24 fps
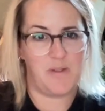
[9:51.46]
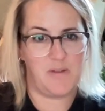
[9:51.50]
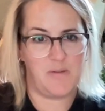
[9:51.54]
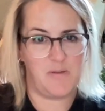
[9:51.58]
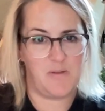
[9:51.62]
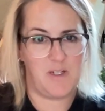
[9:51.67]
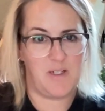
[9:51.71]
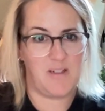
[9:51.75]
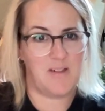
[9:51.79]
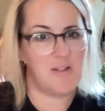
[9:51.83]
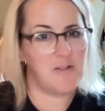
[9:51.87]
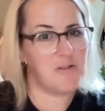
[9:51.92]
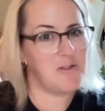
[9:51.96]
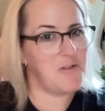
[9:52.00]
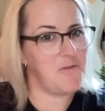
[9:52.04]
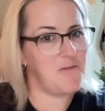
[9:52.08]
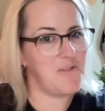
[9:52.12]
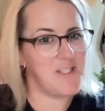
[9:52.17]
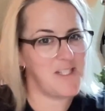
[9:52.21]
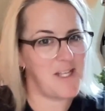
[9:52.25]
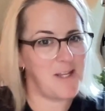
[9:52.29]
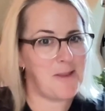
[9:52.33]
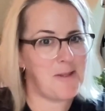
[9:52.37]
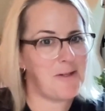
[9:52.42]
one, because you've
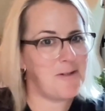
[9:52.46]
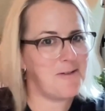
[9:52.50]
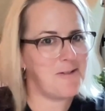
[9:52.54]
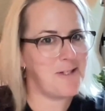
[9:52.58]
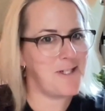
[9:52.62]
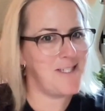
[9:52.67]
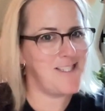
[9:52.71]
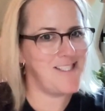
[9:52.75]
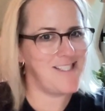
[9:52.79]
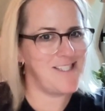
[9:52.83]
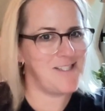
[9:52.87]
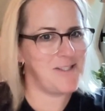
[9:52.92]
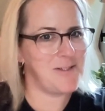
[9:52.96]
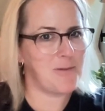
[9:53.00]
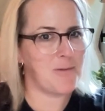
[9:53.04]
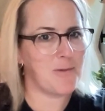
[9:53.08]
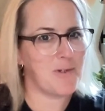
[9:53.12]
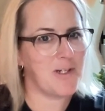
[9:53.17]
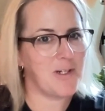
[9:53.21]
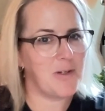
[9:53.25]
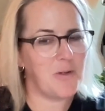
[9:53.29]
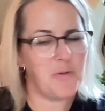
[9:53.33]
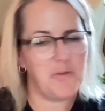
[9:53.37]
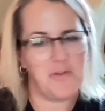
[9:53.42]
said they're easy, so we're
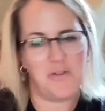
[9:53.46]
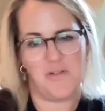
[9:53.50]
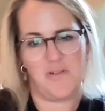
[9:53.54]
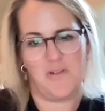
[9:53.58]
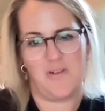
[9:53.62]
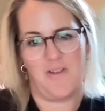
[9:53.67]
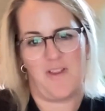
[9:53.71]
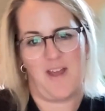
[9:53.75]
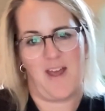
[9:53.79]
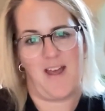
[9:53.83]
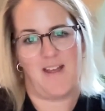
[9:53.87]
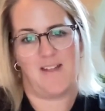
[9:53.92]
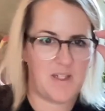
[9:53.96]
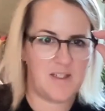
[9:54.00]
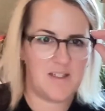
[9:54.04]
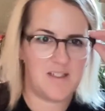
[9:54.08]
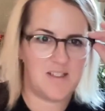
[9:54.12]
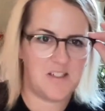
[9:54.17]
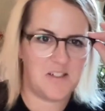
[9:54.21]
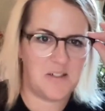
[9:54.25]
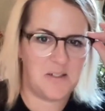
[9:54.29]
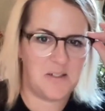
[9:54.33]
going to hold you to that. So